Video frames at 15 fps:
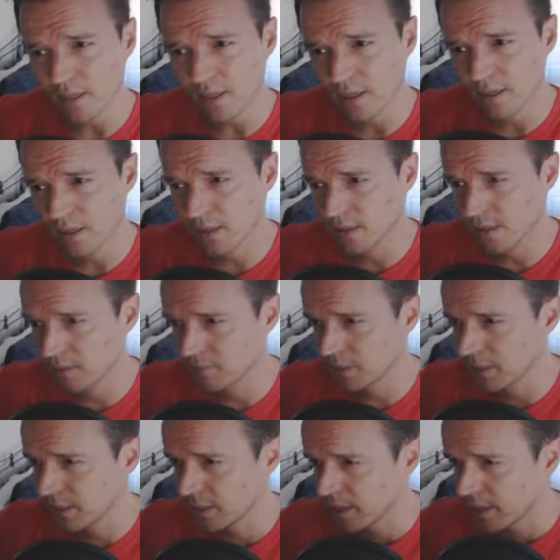And
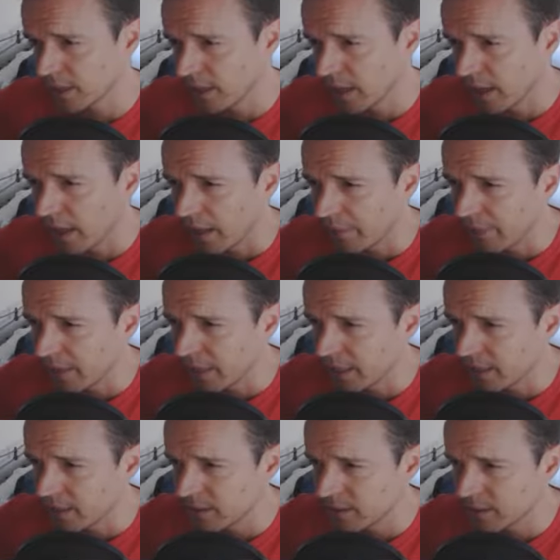
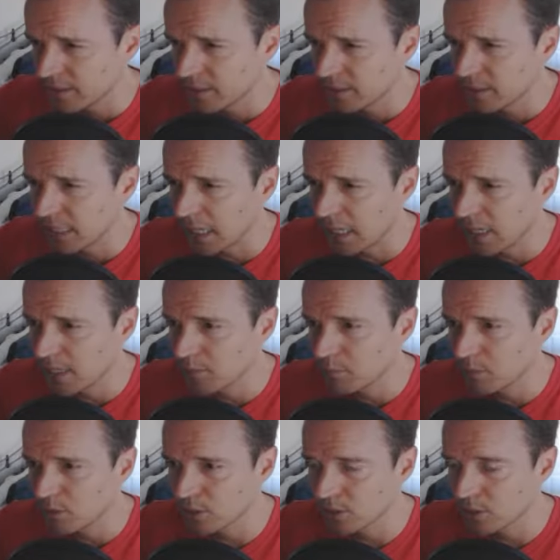then
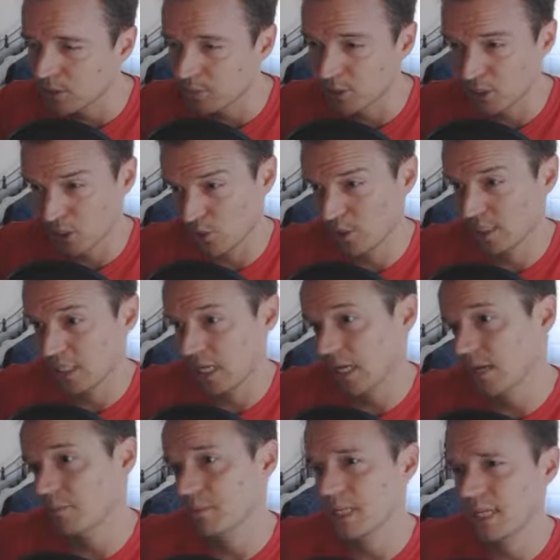time. So I'm slowing
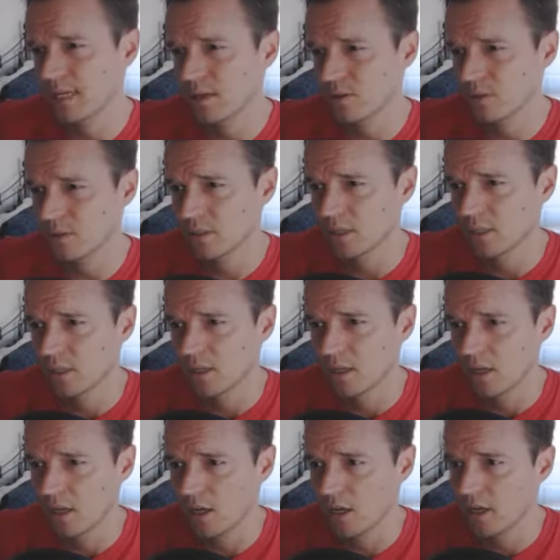time down
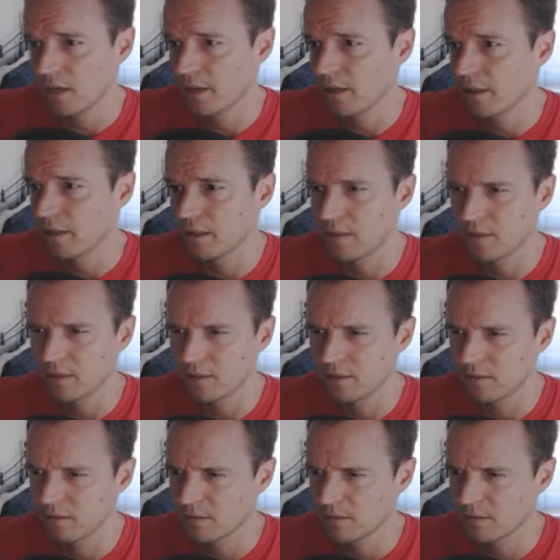on the.